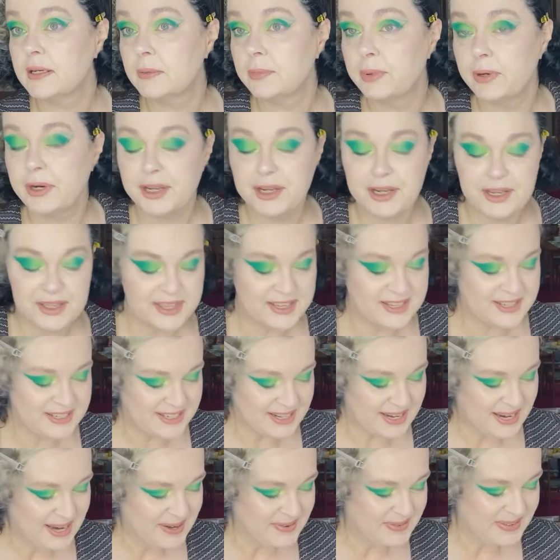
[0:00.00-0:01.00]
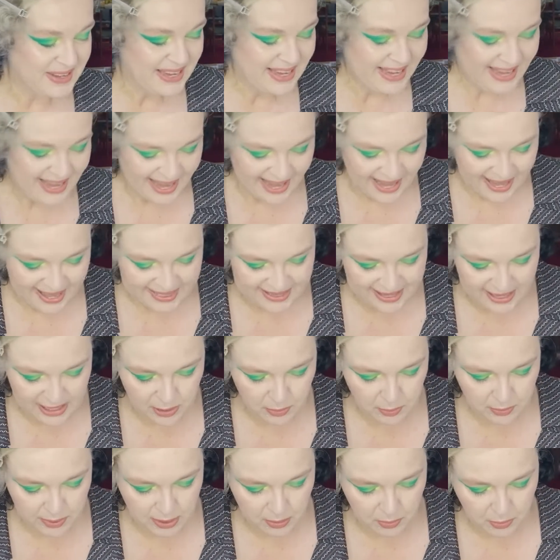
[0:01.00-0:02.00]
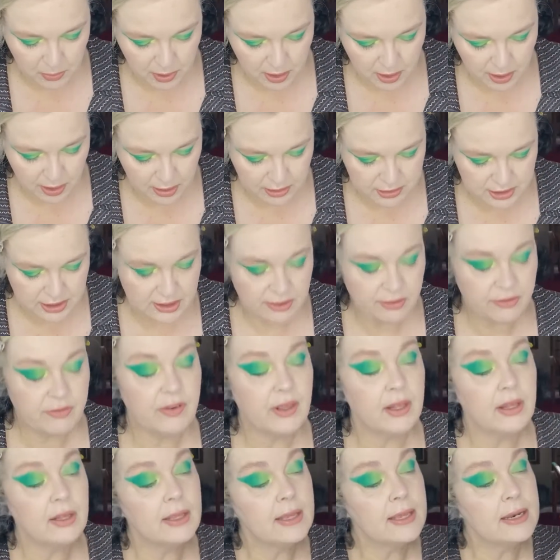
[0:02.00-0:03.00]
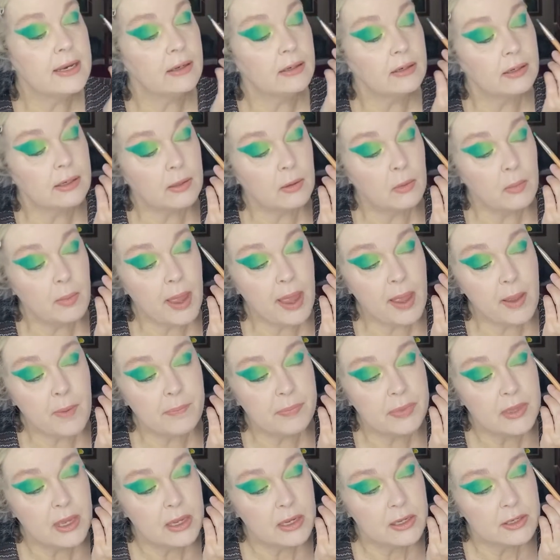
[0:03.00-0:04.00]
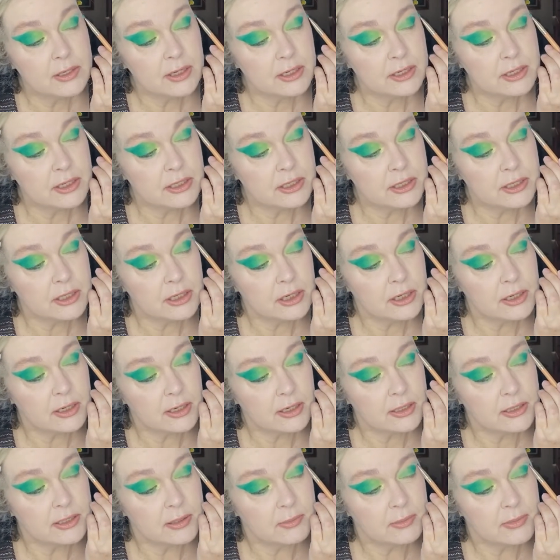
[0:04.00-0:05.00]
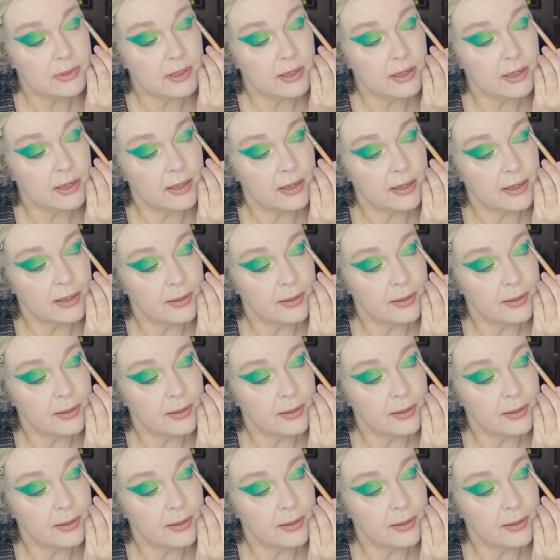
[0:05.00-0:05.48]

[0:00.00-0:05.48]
good this time. And then we will just fill in a little bit. So I just took some of the, I